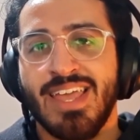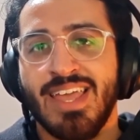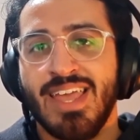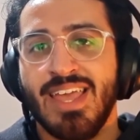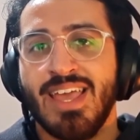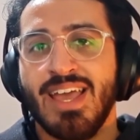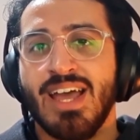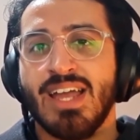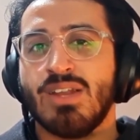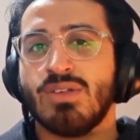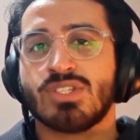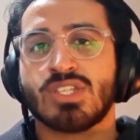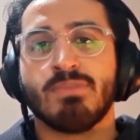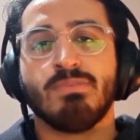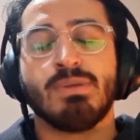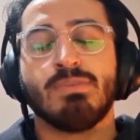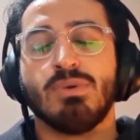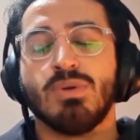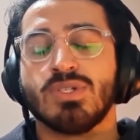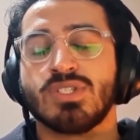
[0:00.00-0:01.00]
I know some
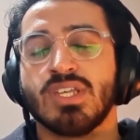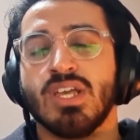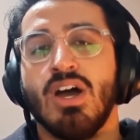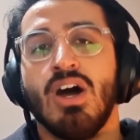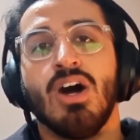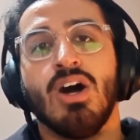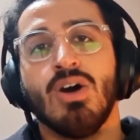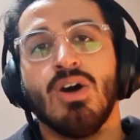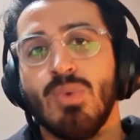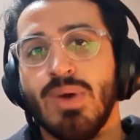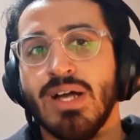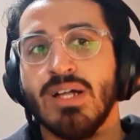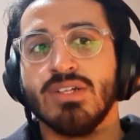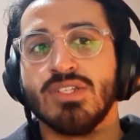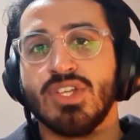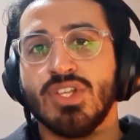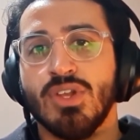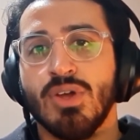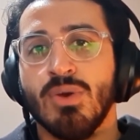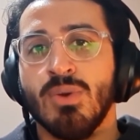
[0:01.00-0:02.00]
people will say, oh well, you
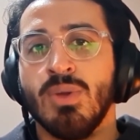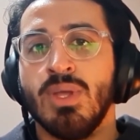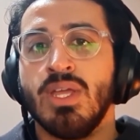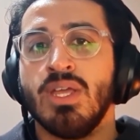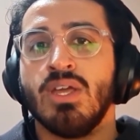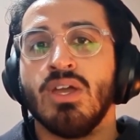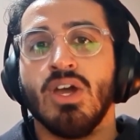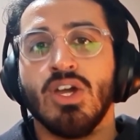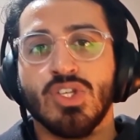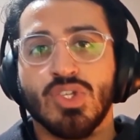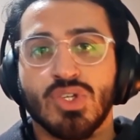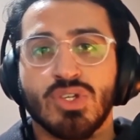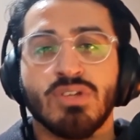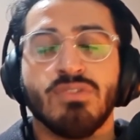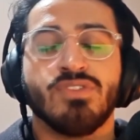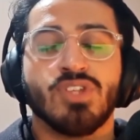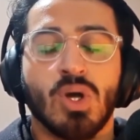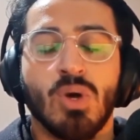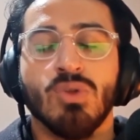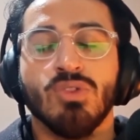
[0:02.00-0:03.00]
could have
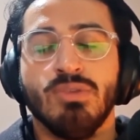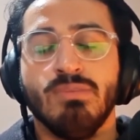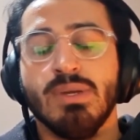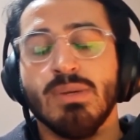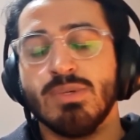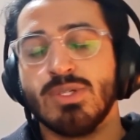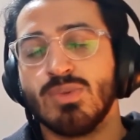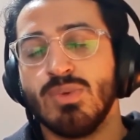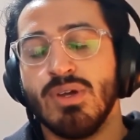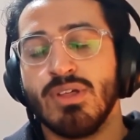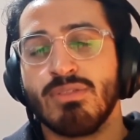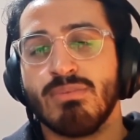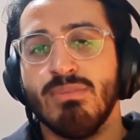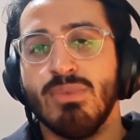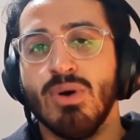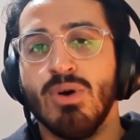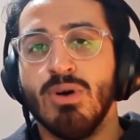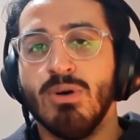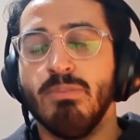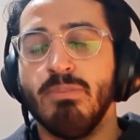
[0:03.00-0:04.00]
told them it was worth
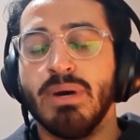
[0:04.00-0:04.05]
more,